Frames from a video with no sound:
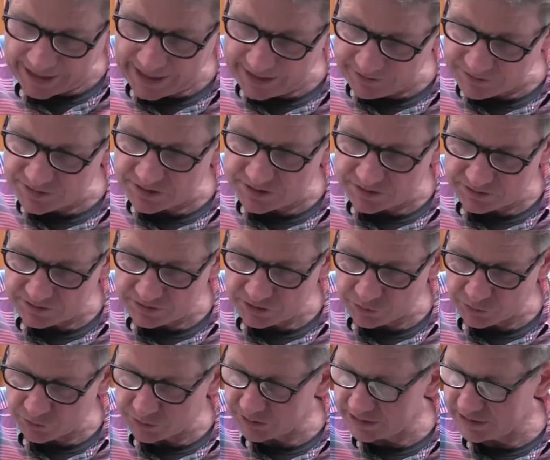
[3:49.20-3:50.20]
out
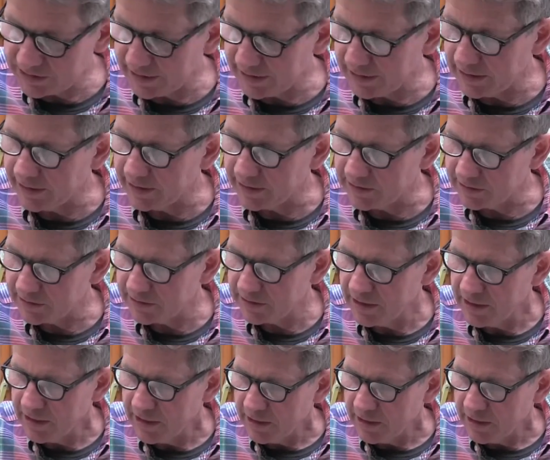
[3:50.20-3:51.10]
your seedlings,